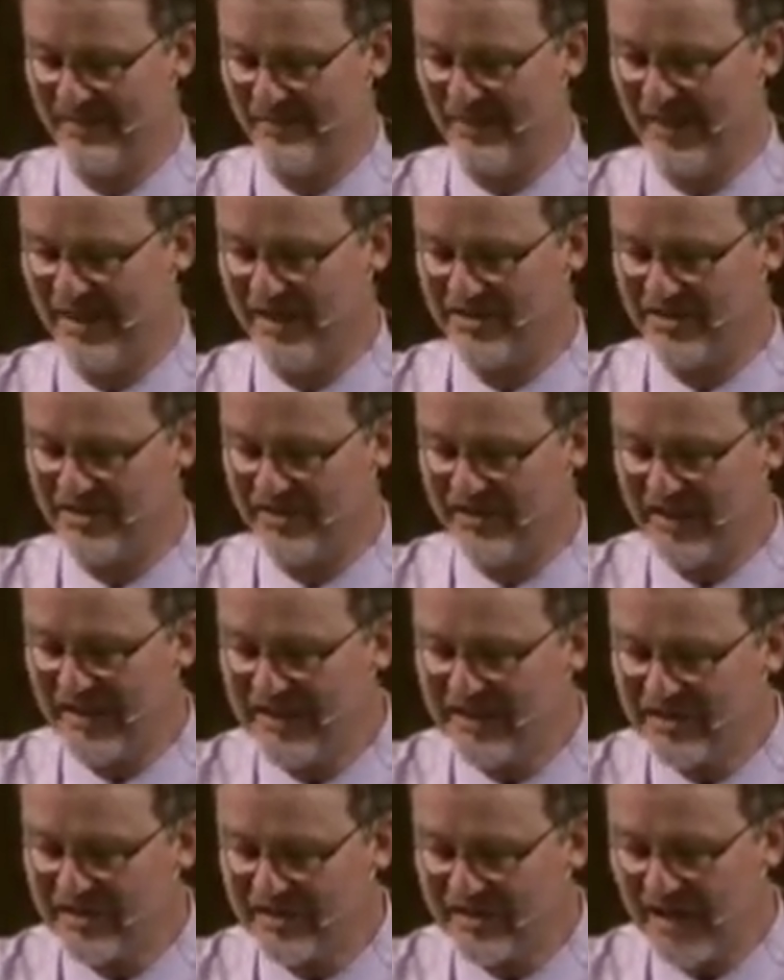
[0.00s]
because
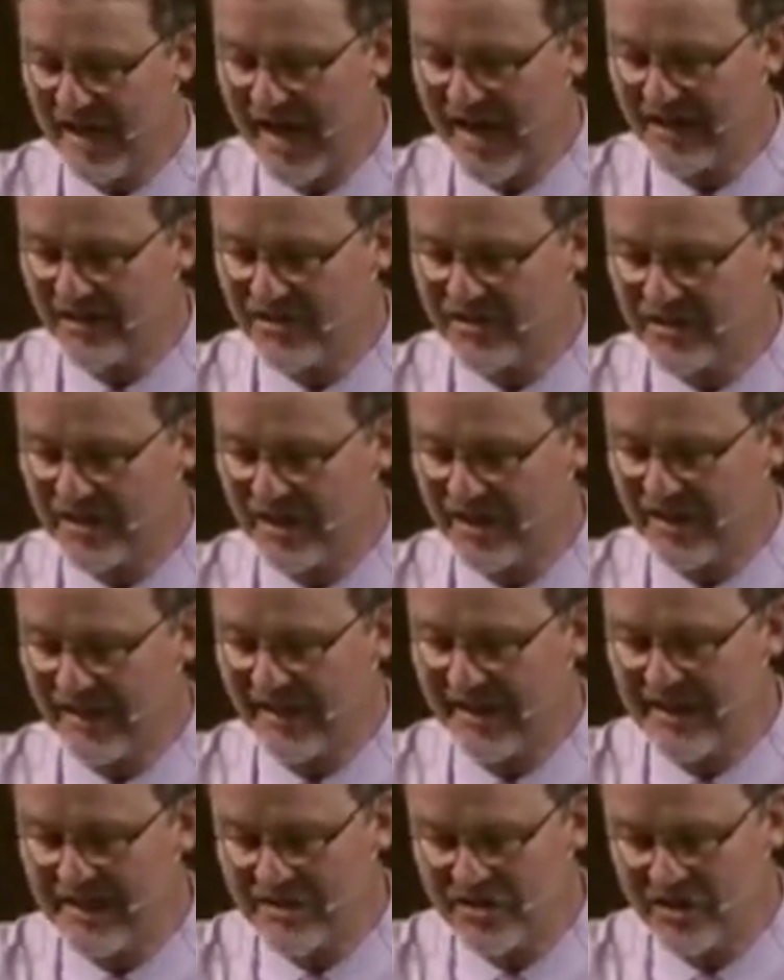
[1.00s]
these things can
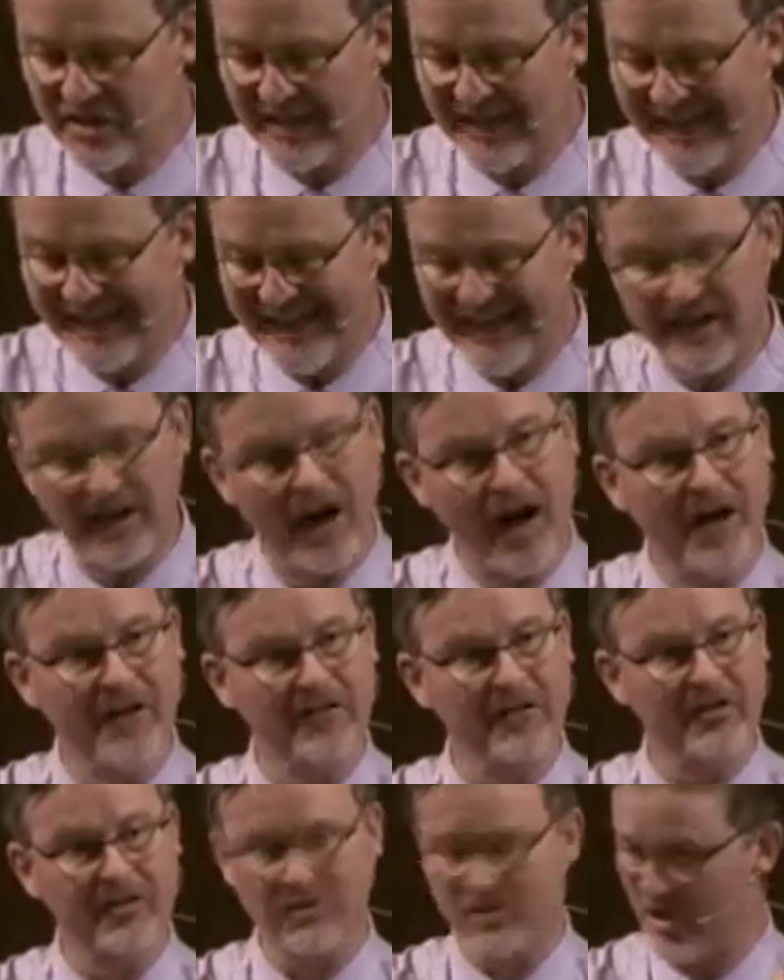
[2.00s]
easily get
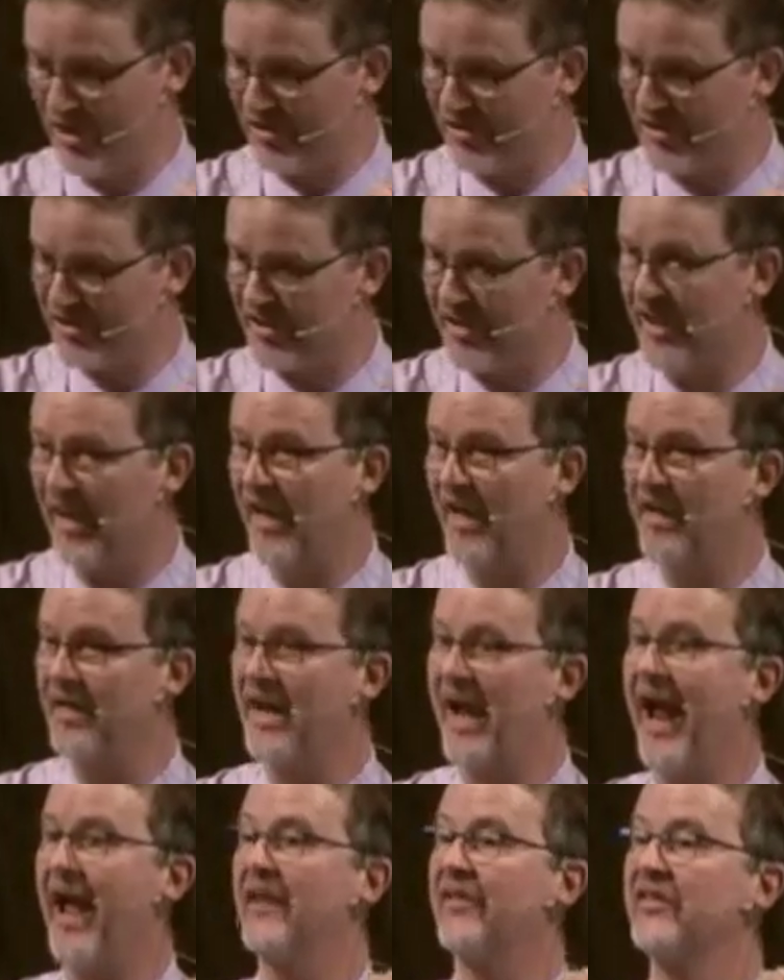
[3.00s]
under our
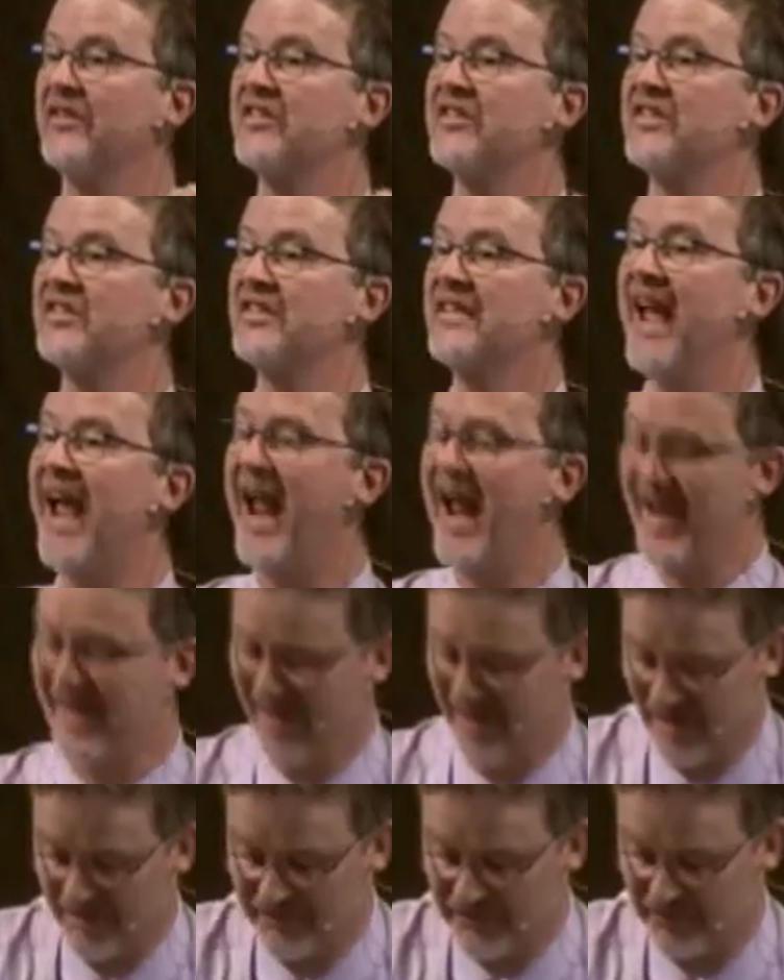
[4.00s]
skin and
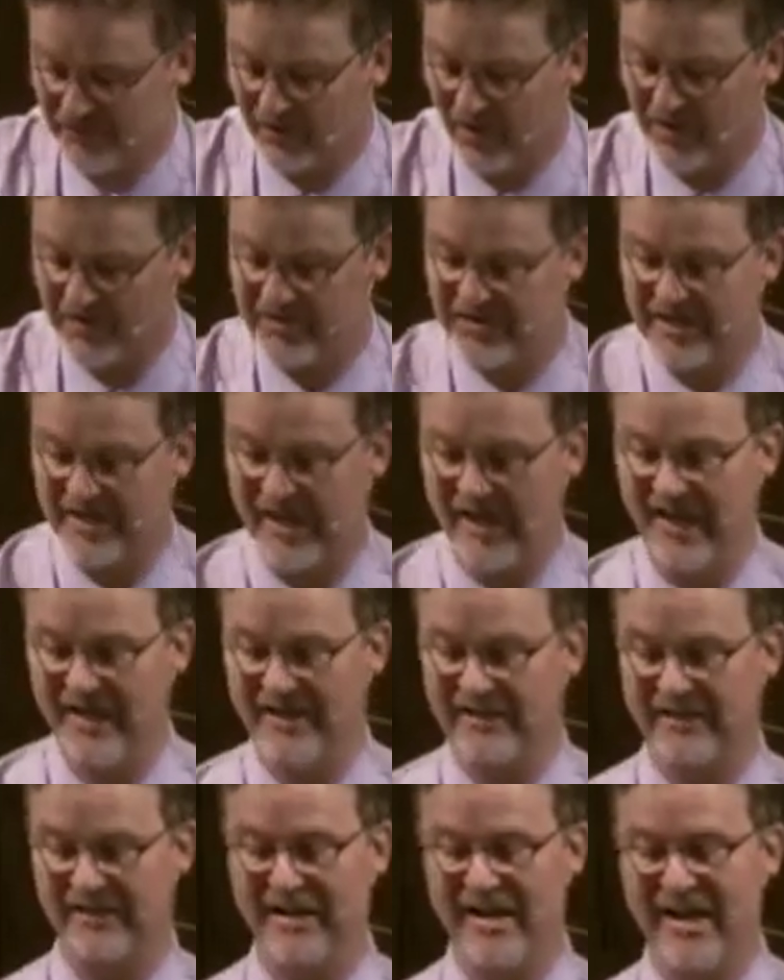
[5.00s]
stay under our
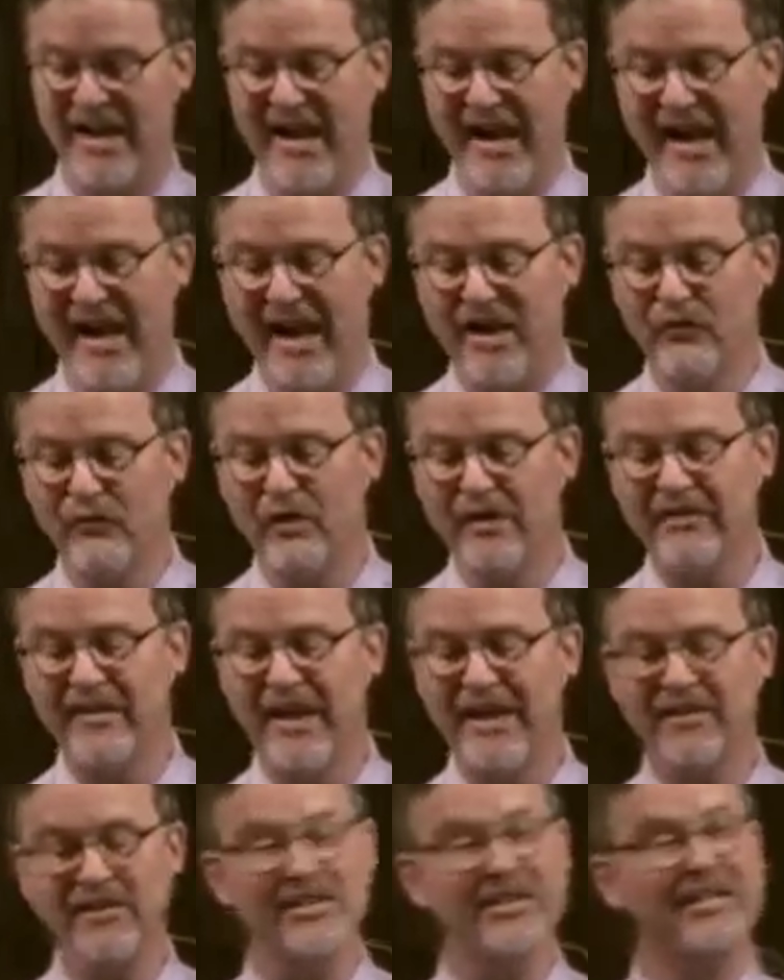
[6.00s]
skin. And when
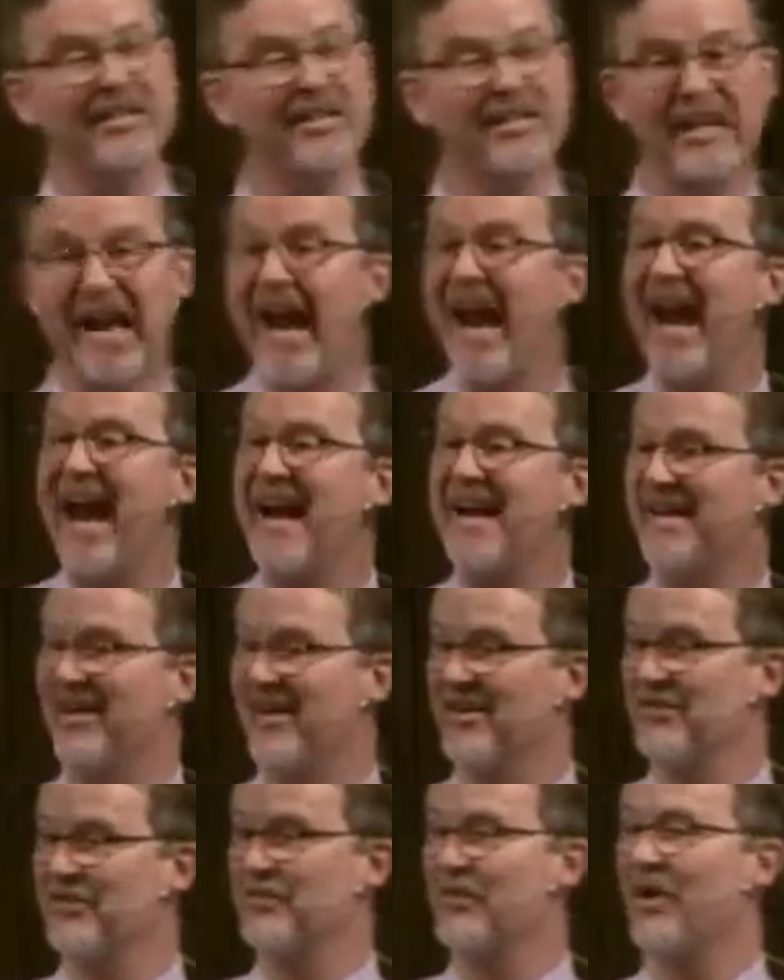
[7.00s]
they stay
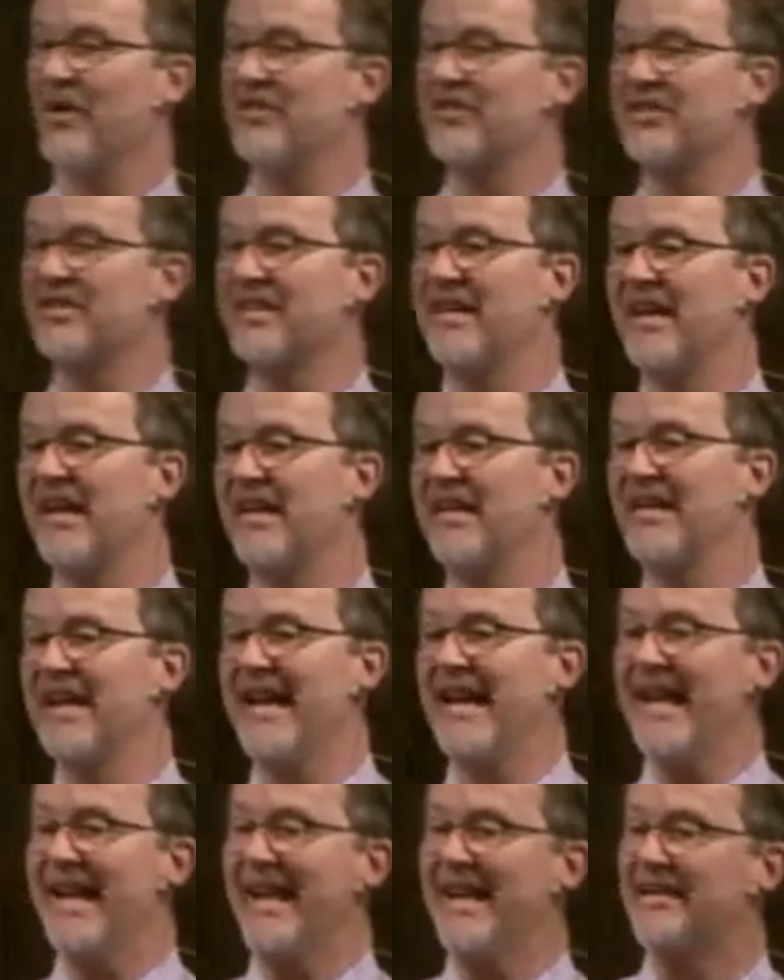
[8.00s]
under our skin,
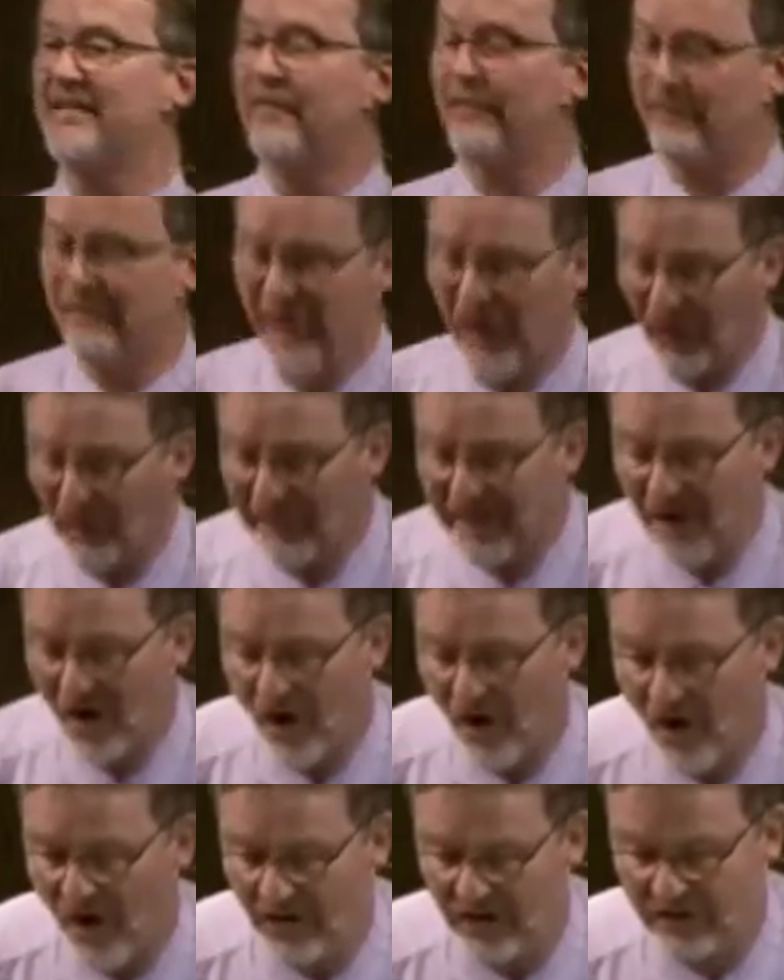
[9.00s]
it's very
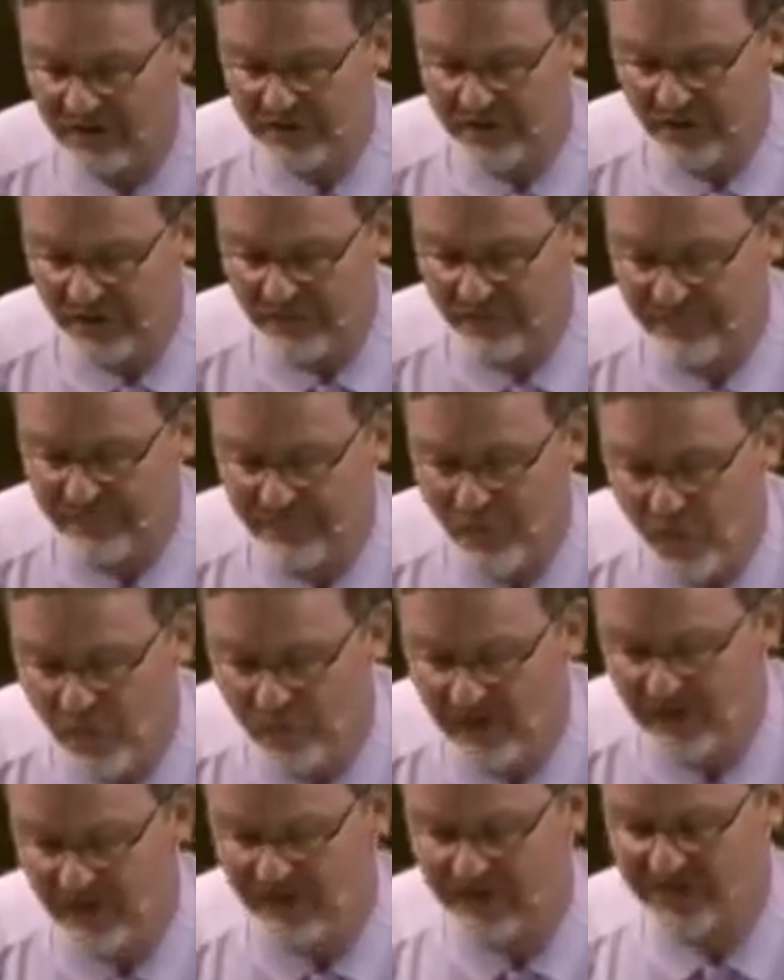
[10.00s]
hard to
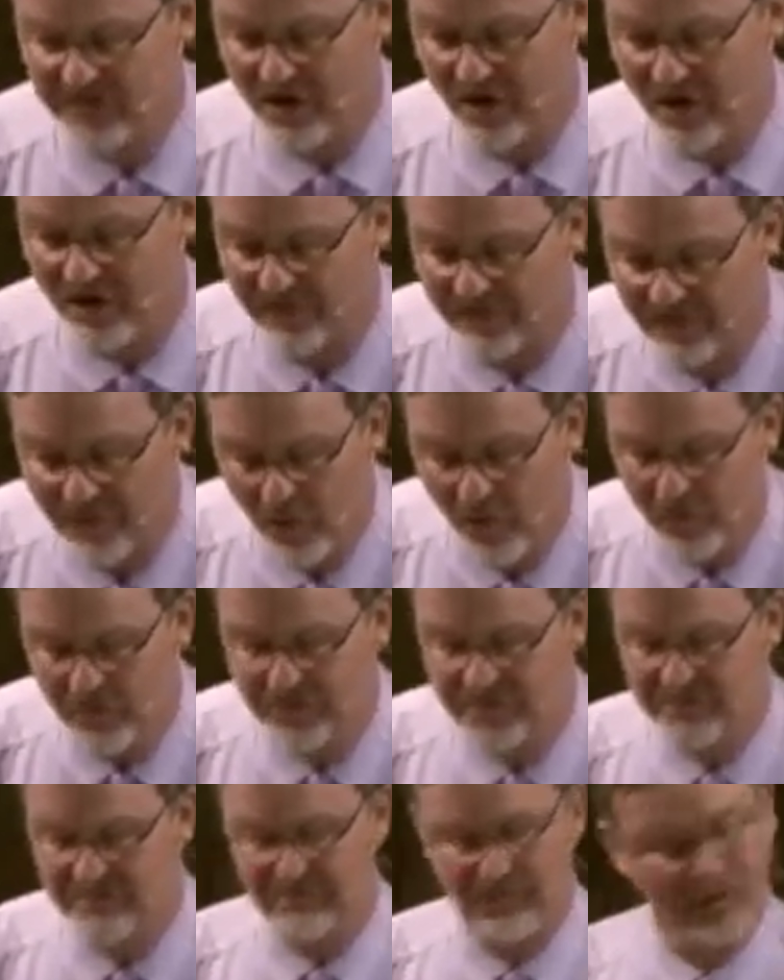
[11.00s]
focus on
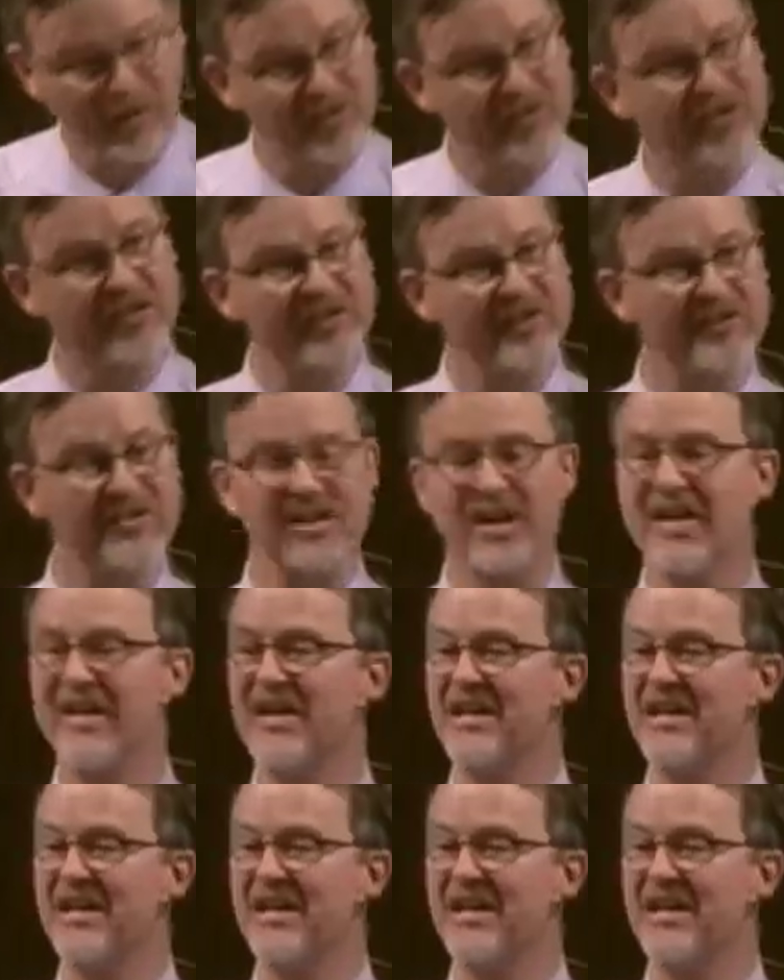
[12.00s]
those persons'